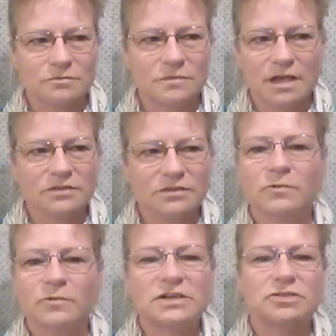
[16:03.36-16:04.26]
nothing
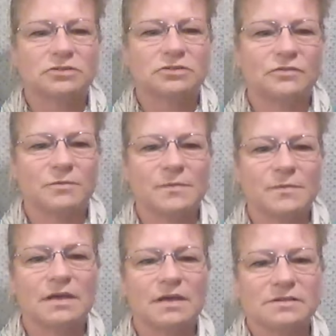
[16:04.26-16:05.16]
registered for me
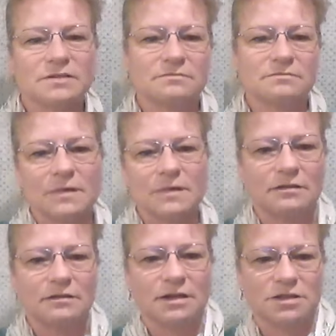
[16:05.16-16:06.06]
because
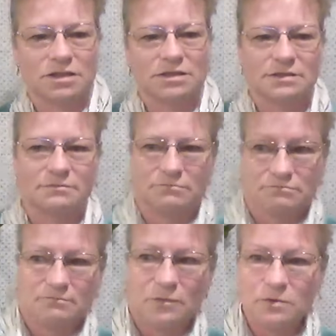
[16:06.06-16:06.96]
it it just
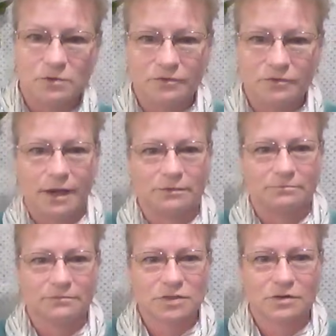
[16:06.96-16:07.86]
we were fine
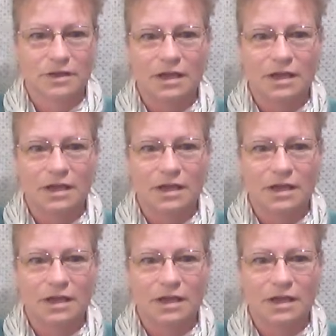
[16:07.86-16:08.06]
sort of